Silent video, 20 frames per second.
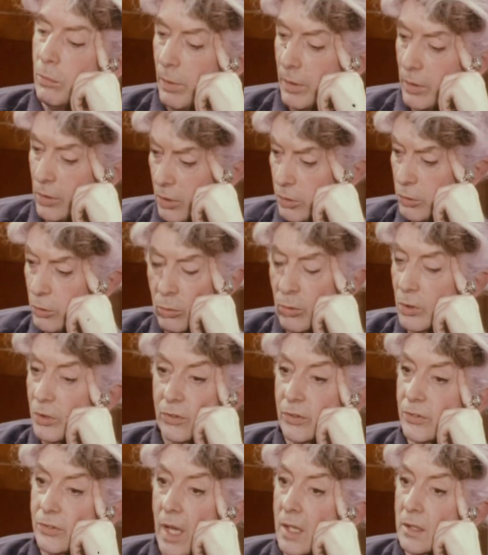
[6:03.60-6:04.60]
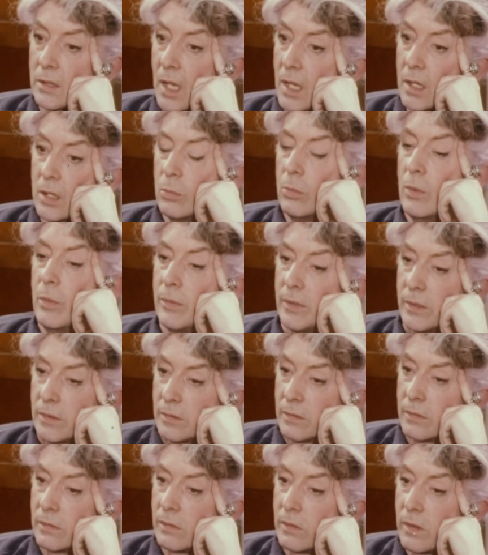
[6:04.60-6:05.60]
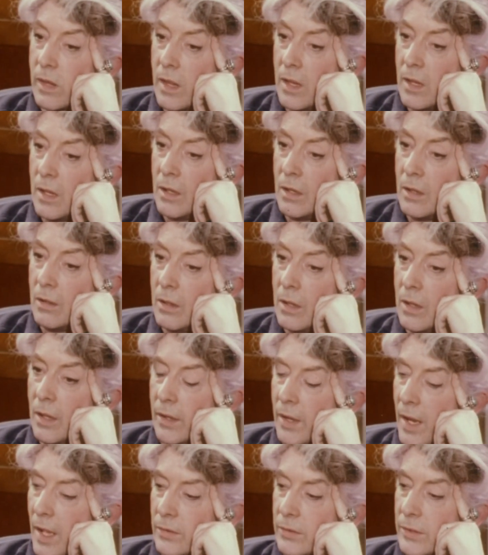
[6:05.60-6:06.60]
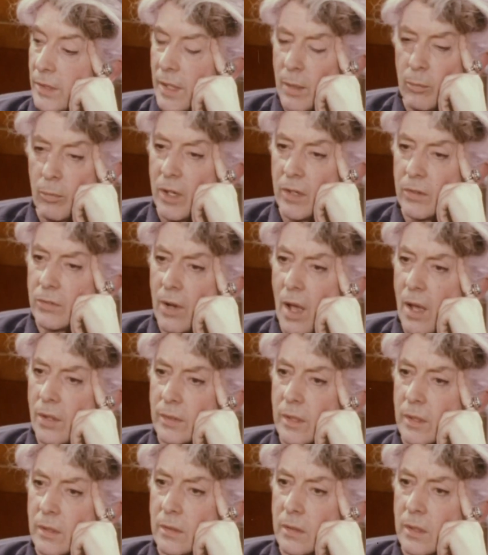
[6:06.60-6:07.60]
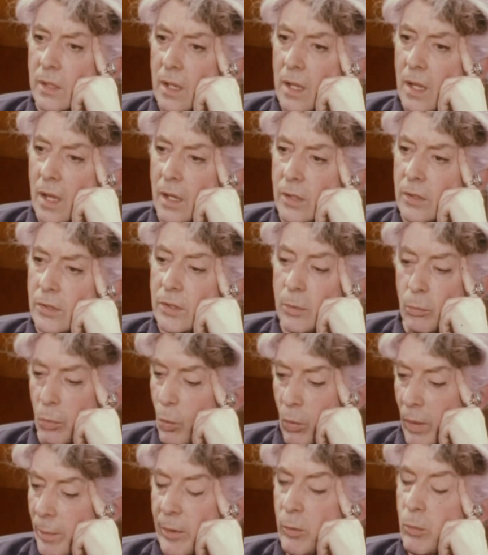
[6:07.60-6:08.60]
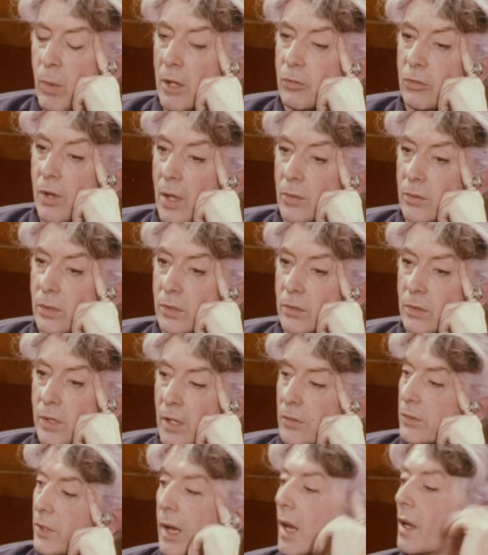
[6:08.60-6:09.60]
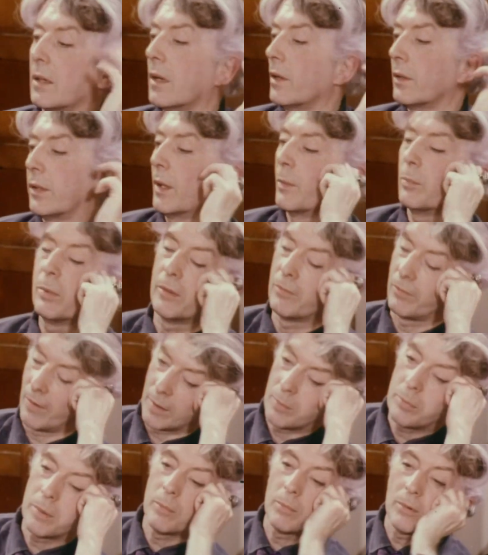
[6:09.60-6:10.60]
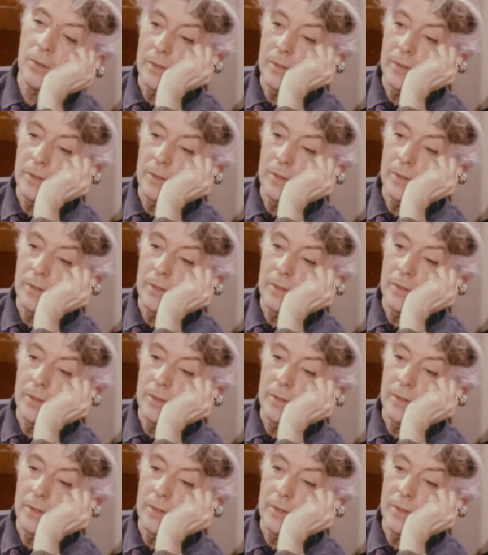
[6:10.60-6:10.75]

"Because you look exactly like a woman." And I said, "I'm wearing trousers." And he said, "Well, women wear trousers." And I said, "I can't help it if other people are